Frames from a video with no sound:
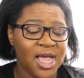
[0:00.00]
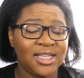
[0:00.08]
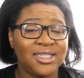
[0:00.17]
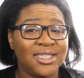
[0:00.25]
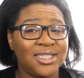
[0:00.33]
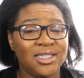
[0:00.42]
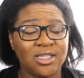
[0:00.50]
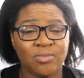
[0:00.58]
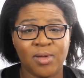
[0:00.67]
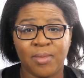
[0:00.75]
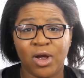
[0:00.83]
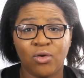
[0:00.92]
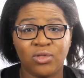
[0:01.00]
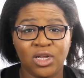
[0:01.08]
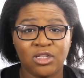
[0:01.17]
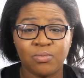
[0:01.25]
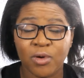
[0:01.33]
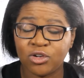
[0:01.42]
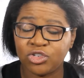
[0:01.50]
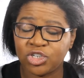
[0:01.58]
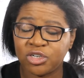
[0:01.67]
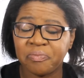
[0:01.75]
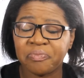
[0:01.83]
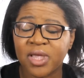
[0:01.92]
And since this has been my only
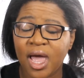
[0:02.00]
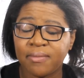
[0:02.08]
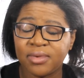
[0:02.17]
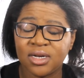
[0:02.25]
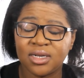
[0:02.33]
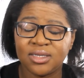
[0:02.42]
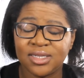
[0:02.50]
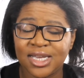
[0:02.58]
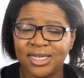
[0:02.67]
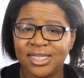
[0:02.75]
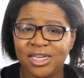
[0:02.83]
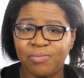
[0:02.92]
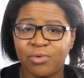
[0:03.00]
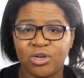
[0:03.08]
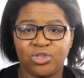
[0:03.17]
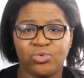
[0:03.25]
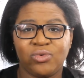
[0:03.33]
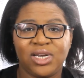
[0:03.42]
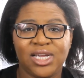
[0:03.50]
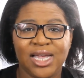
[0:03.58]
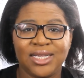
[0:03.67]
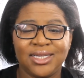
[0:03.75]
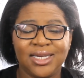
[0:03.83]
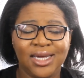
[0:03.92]
exposure, I'm going to dig deeper in
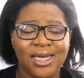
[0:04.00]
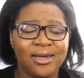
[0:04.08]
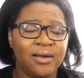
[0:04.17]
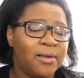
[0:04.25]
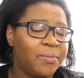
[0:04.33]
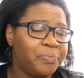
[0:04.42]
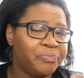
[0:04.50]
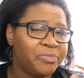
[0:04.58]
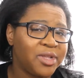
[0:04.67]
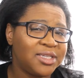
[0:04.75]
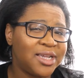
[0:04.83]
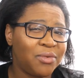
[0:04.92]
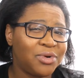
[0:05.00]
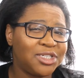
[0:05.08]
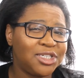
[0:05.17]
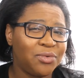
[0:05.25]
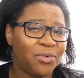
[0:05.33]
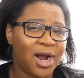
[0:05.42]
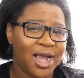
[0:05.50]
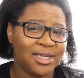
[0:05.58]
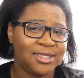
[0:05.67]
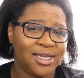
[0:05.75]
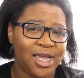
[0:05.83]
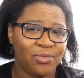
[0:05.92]
2018 because I want to see where I
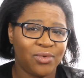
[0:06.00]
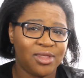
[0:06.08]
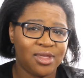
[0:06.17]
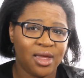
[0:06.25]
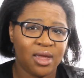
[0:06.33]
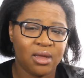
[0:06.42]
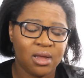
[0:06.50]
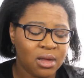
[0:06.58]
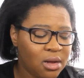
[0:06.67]
stand with it.